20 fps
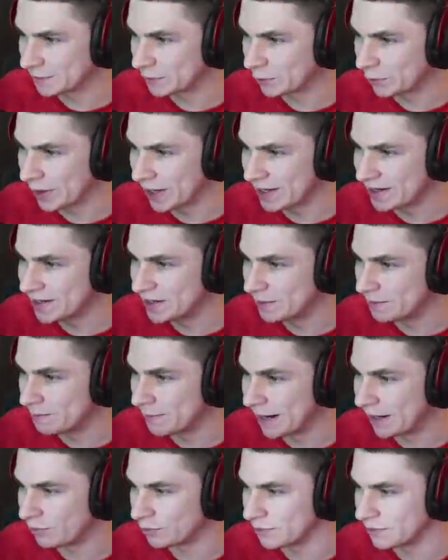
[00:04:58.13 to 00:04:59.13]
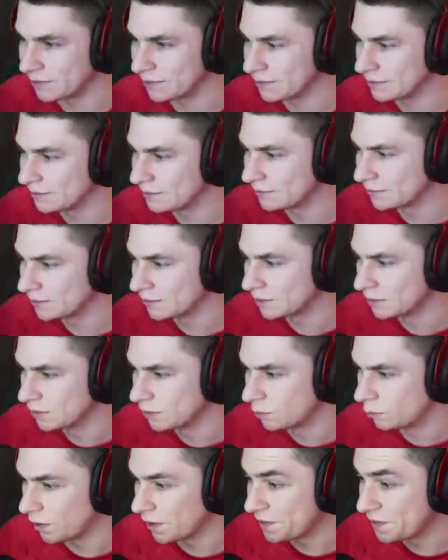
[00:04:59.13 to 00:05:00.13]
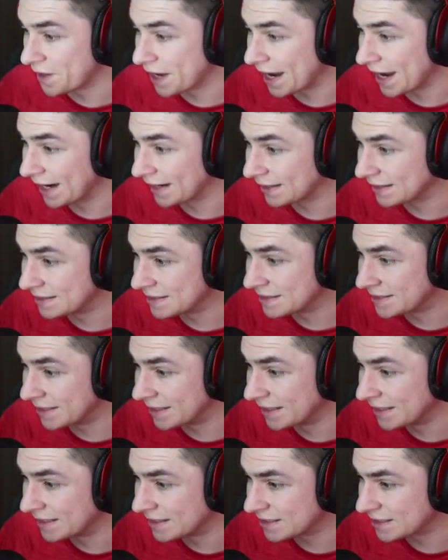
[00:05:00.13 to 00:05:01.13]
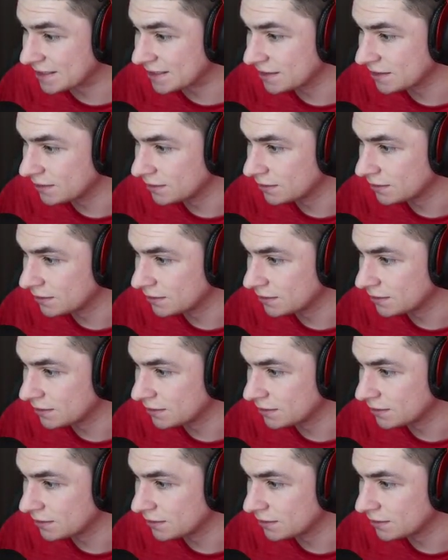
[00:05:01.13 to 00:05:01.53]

random mountain. What the heck is this?